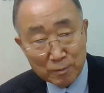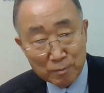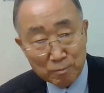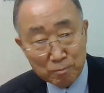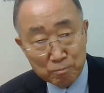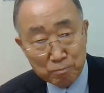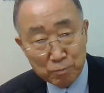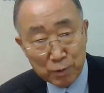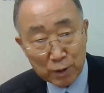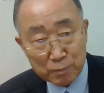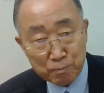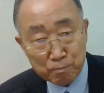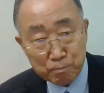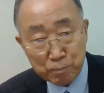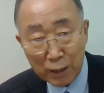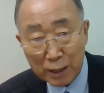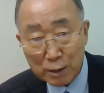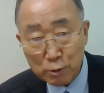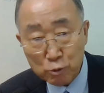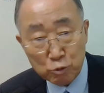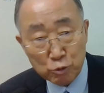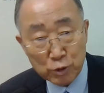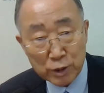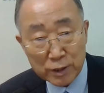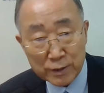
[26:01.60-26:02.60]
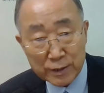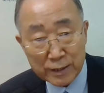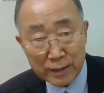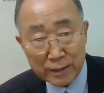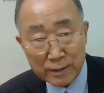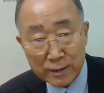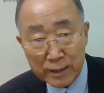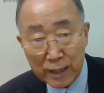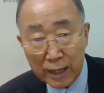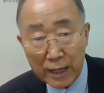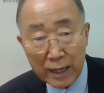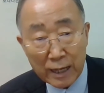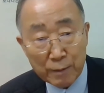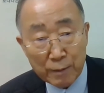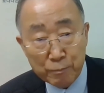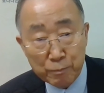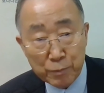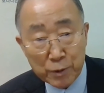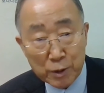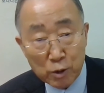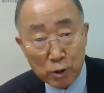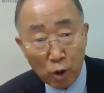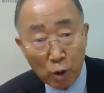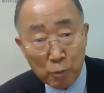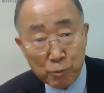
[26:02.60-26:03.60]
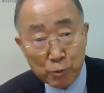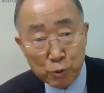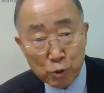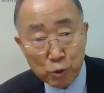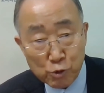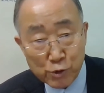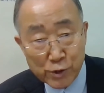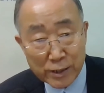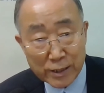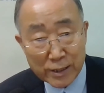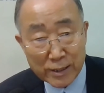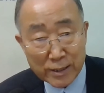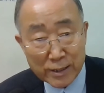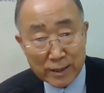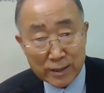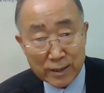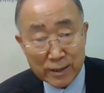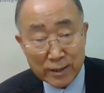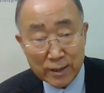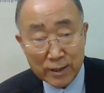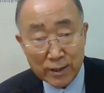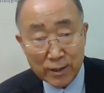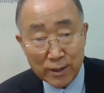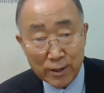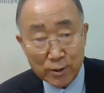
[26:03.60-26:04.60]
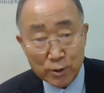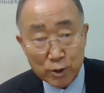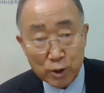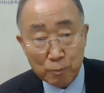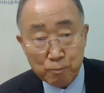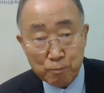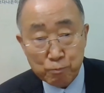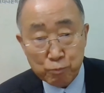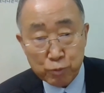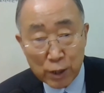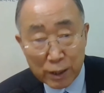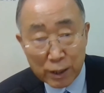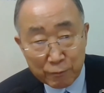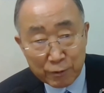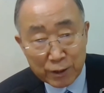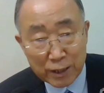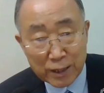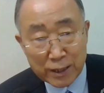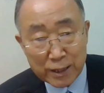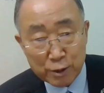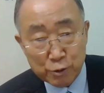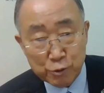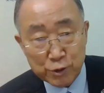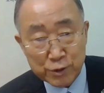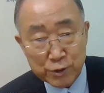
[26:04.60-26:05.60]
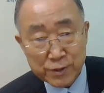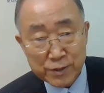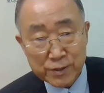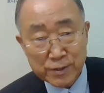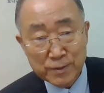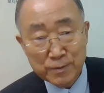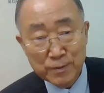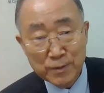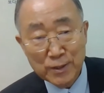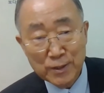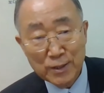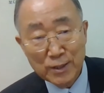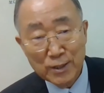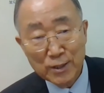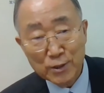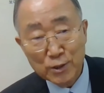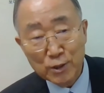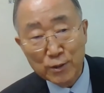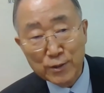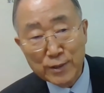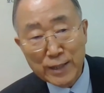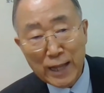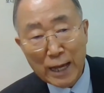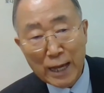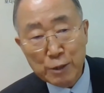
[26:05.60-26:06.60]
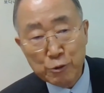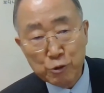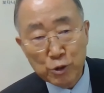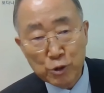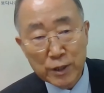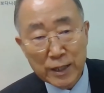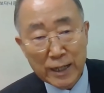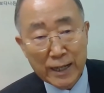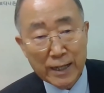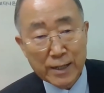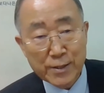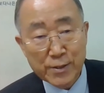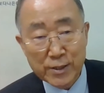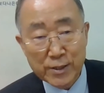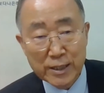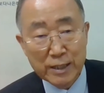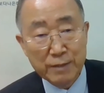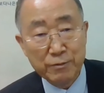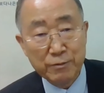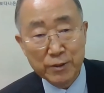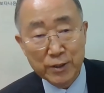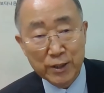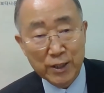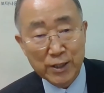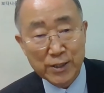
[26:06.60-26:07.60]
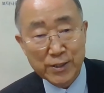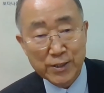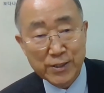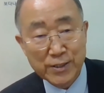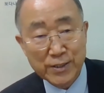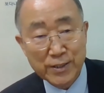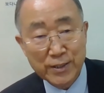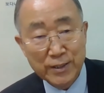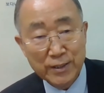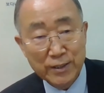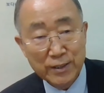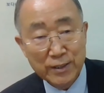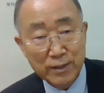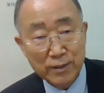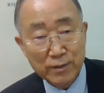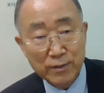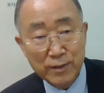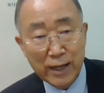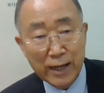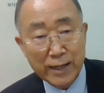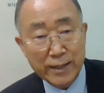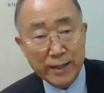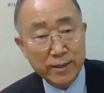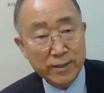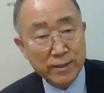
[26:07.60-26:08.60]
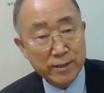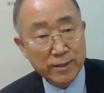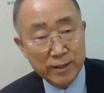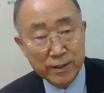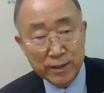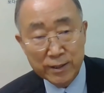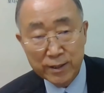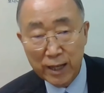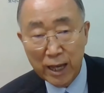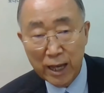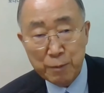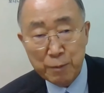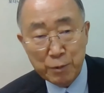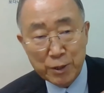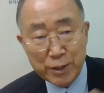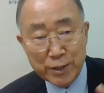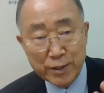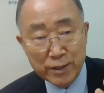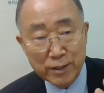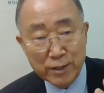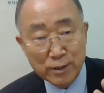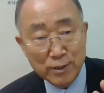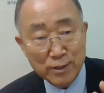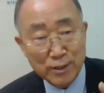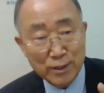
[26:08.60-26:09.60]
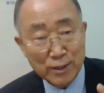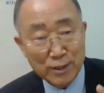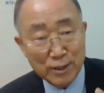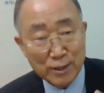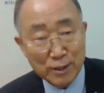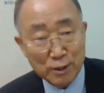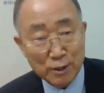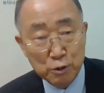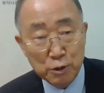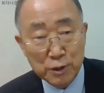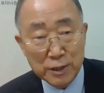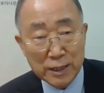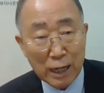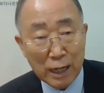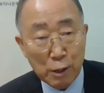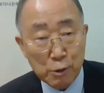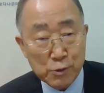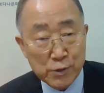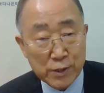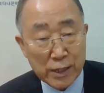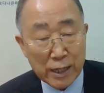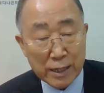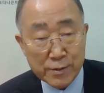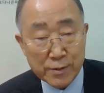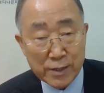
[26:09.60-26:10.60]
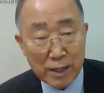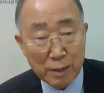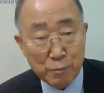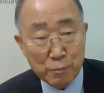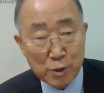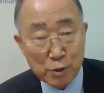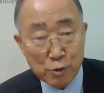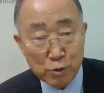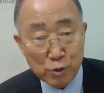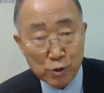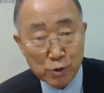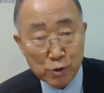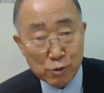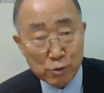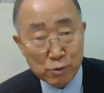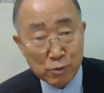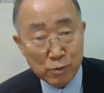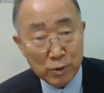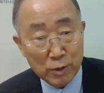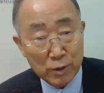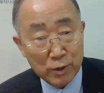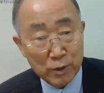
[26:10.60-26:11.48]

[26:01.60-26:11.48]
But by doing that, they have been abusing the privileges the nature has given us, like emitting greenhouse gas emissions